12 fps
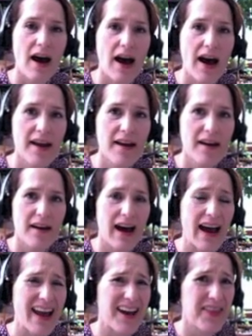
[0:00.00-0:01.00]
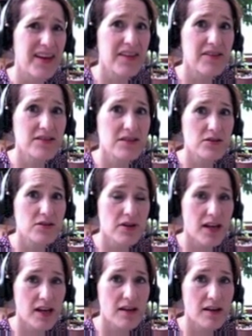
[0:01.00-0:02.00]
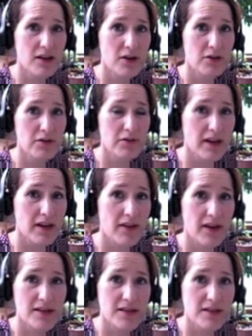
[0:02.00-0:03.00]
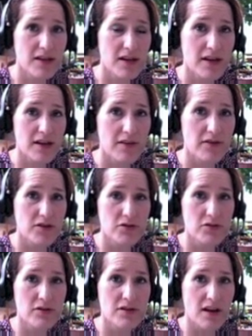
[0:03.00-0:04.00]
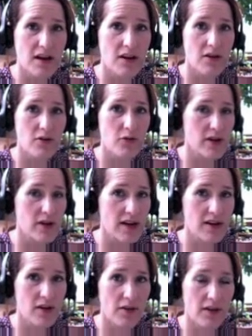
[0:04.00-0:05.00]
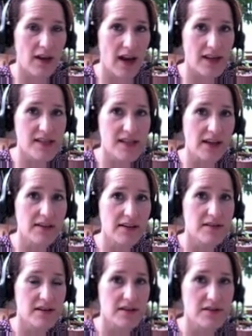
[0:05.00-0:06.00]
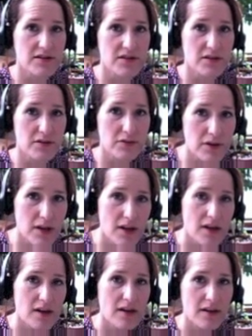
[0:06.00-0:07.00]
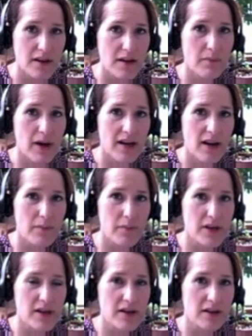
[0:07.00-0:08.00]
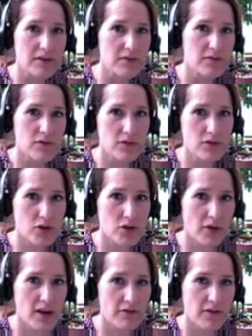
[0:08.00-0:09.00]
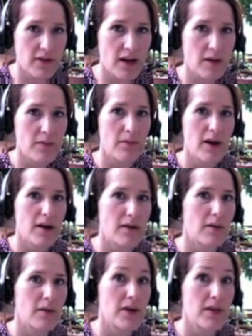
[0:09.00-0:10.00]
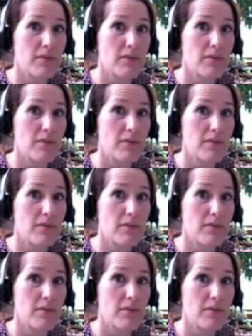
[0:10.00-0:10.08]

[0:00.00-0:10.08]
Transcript: I think this does okay here in that the students are creating all the content, and so it might not be a journey for them, it might not be the